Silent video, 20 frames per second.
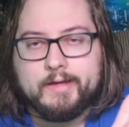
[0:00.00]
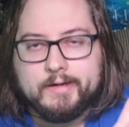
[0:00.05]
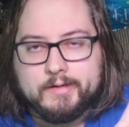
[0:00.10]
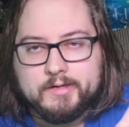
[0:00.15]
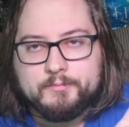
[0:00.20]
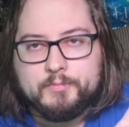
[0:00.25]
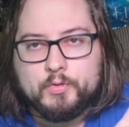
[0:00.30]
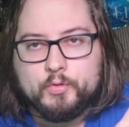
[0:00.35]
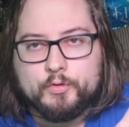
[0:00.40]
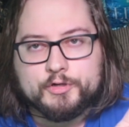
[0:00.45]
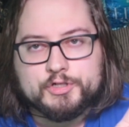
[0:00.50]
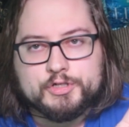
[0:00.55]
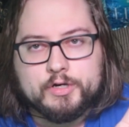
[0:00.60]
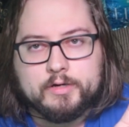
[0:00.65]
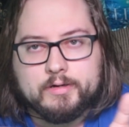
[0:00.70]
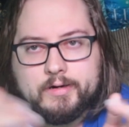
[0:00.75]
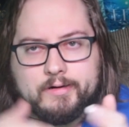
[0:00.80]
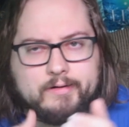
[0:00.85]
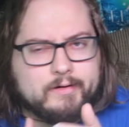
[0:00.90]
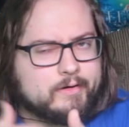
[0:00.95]
negative portion
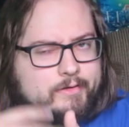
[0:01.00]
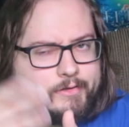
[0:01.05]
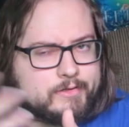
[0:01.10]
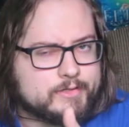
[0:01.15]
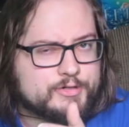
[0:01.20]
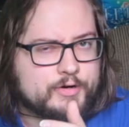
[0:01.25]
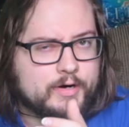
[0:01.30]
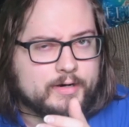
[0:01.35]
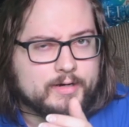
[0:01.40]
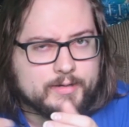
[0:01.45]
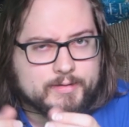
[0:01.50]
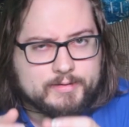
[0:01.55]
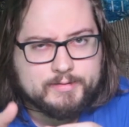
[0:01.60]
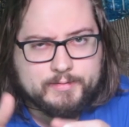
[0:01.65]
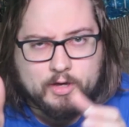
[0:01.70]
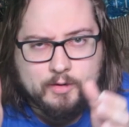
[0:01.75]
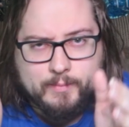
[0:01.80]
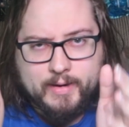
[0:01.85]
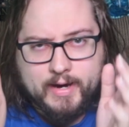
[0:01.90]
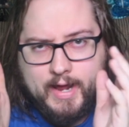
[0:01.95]
on here, just trying to
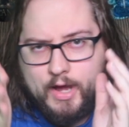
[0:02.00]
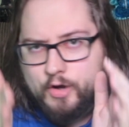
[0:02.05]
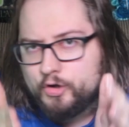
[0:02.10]
talk about